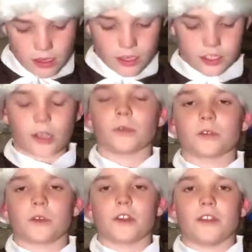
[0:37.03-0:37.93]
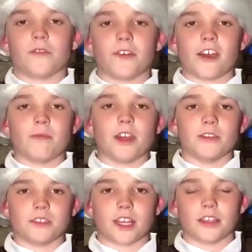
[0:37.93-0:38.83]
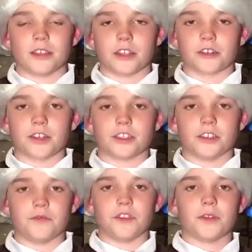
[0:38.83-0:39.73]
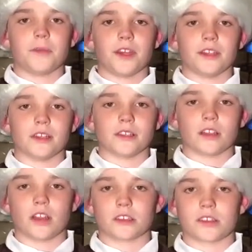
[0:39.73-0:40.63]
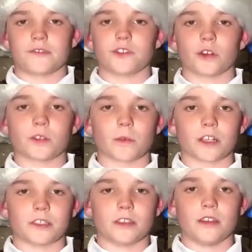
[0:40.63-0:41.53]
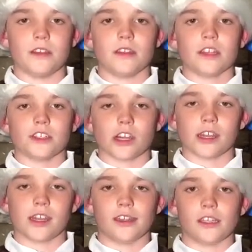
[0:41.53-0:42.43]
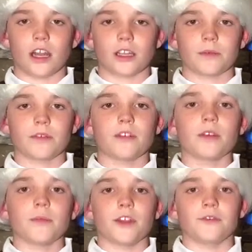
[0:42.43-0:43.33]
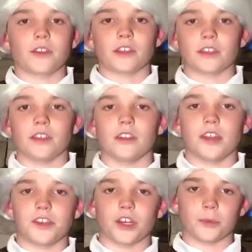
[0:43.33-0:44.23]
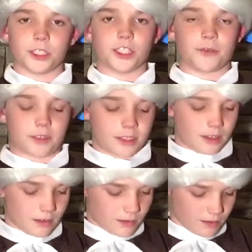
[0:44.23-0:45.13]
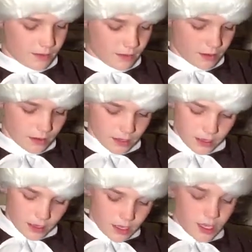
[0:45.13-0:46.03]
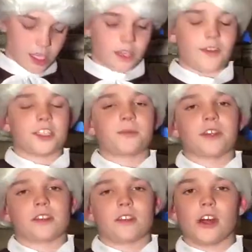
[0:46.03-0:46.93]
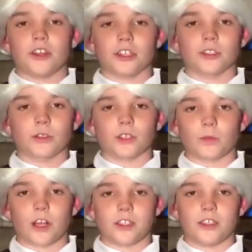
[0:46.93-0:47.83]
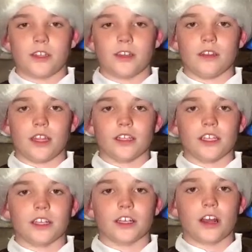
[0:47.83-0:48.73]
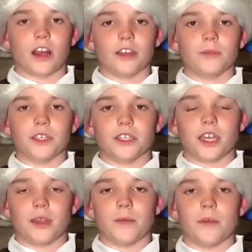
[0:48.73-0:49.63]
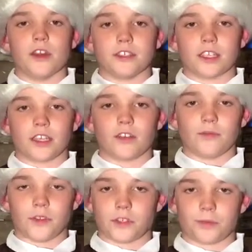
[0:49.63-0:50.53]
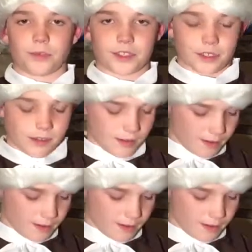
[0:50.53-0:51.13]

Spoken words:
John was one of the 5 men who signed the Declaration of Independence alongside George Washington, John Hancock, Ben Franklin, and Thomas Jefferson. He vice president under George Washington, then later on became second official president.